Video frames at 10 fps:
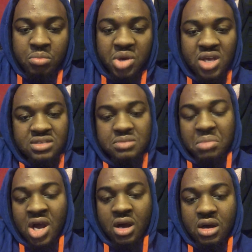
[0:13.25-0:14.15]
because of
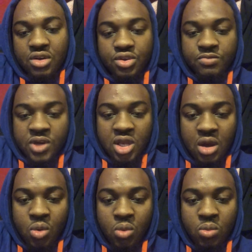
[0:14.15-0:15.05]
my other
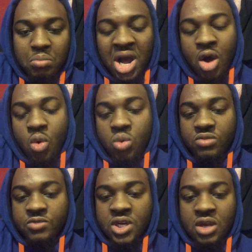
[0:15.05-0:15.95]
video, my old
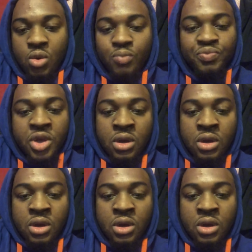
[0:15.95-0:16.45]
video,